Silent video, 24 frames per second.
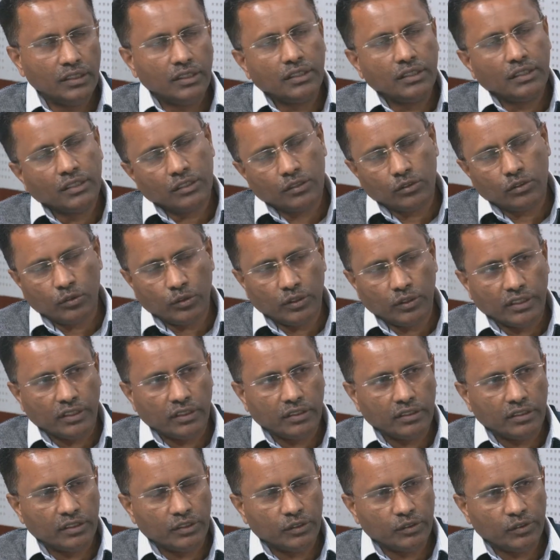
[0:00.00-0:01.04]
through in
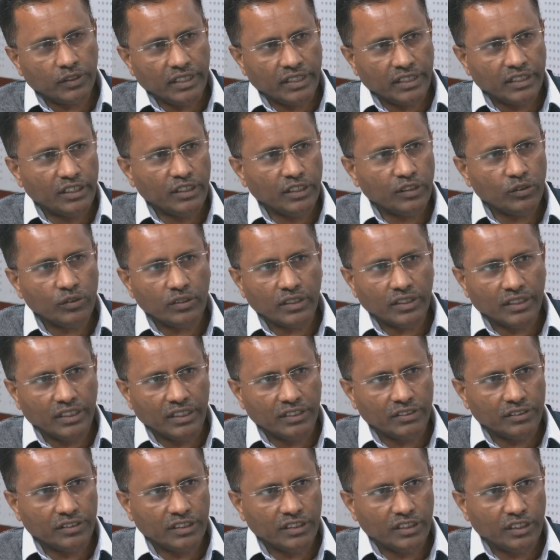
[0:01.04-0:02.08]
order to get into the
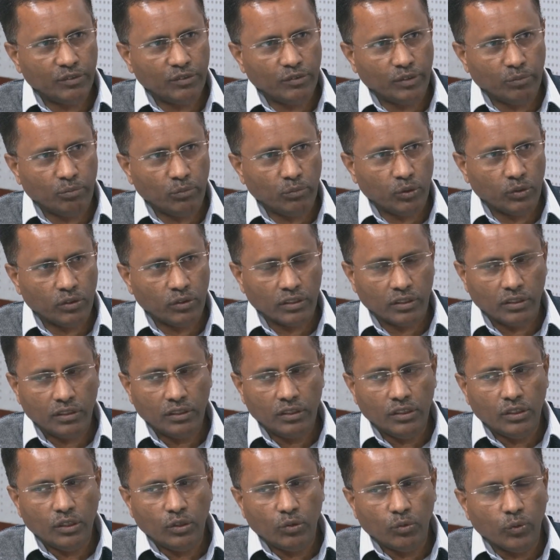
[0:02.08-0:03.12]
AICTE web portal.
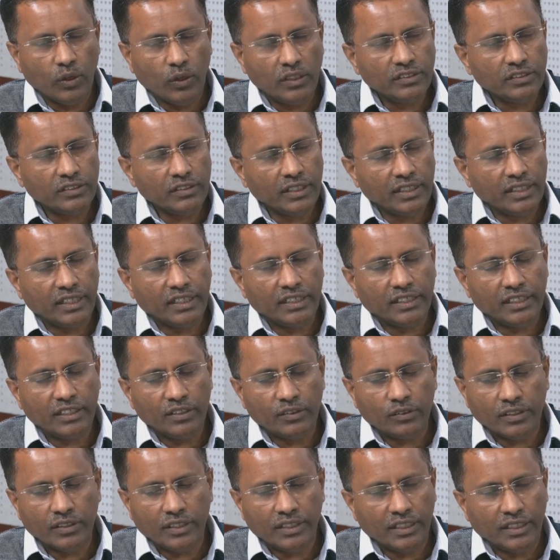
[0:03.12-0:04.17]
Once they get into
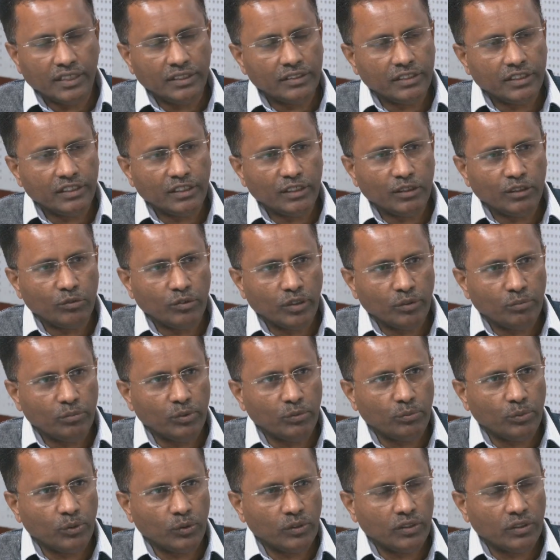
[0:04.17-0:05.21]
the AICTE web
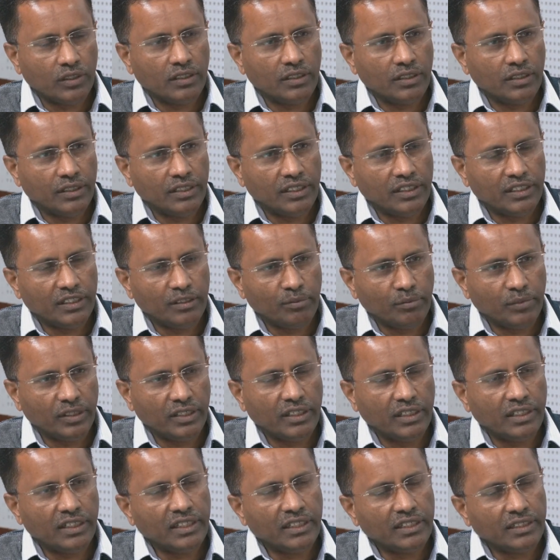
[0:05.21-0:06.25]
portal, in the
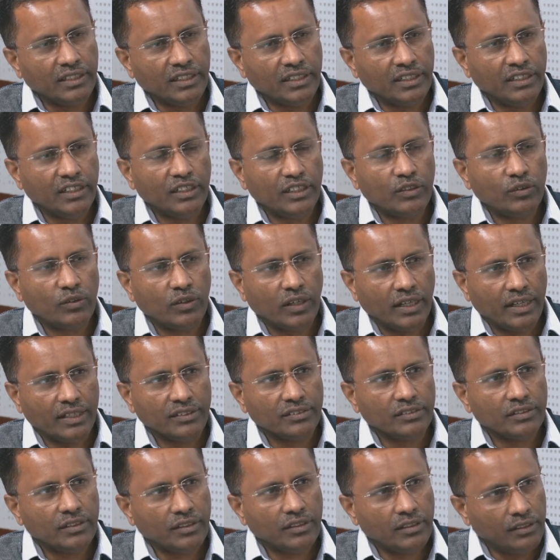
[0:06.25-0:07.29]
beginning they need to
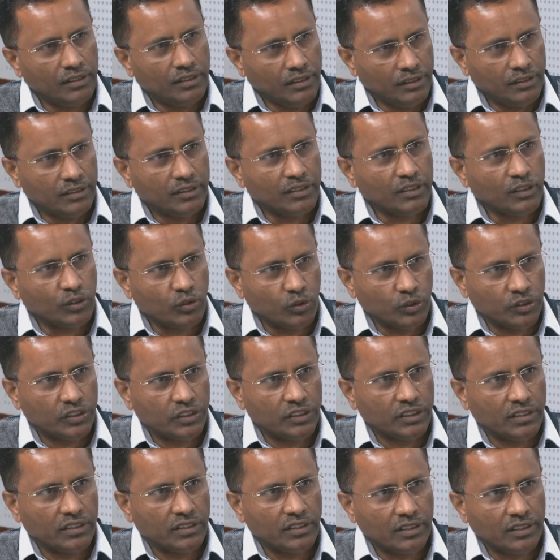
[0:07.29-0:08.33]
answer the
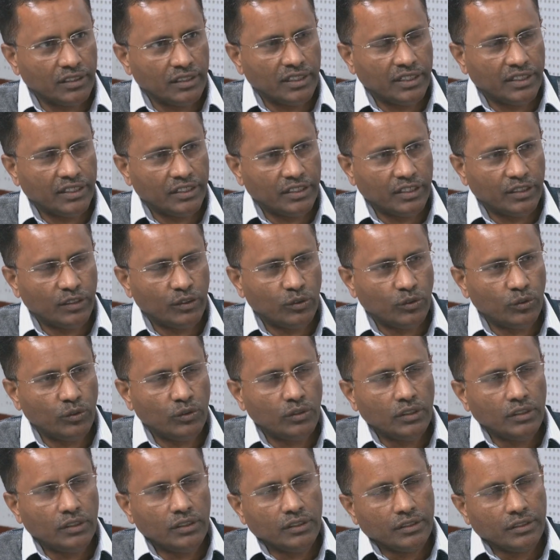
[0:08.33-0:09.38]
question related to
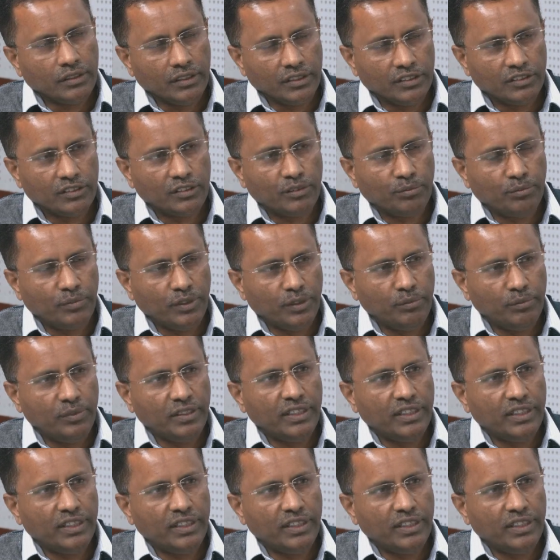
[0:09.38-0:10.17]
this BBA,